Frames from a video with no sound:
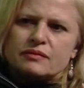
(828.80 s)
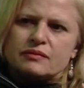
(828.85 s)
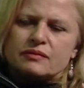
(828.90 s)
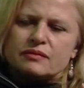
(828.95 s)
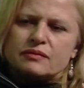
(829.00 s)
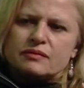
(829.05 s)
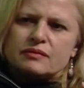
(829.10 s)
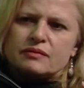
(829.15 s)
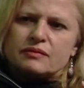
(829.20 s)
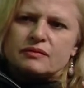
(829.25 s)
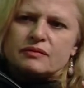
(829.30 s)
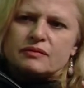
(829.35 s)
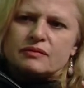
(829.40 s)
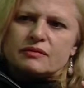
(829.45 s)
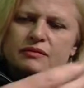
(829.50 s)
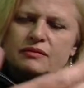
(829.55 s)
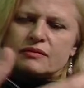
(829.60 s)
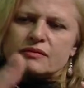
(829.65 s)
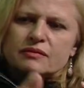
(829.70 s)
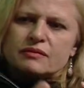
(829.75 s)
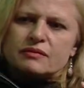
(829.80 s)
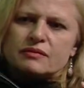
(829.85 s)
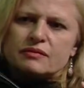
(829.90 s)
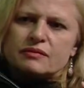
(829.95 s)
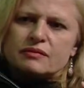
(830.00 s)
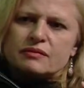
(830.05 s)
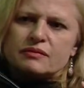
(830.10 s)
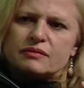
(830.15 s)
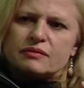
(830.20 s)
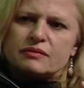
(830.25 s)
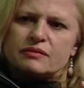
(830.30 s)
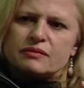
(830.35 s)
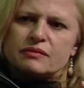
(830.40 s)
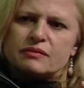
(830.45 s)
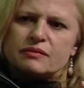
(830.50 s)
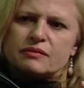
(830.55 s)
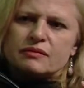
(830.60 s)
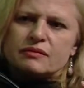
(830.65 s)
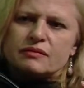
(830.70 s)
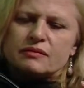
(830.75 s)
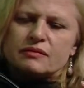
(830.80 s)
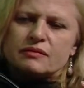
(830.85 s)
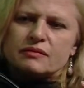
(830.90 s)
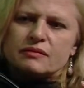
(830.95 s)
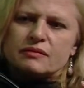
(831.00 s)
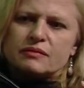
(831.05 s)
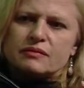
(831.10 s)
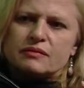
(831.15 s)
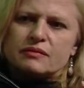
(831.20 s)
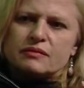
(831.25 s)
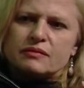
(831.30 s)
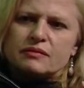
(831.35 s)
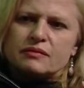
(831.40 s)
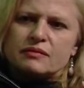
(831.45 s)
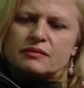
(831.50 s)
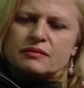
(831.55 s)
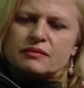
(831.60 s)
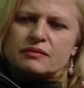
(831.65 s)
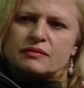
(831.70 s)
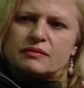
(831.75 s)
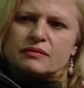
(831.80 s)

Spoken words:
(silent)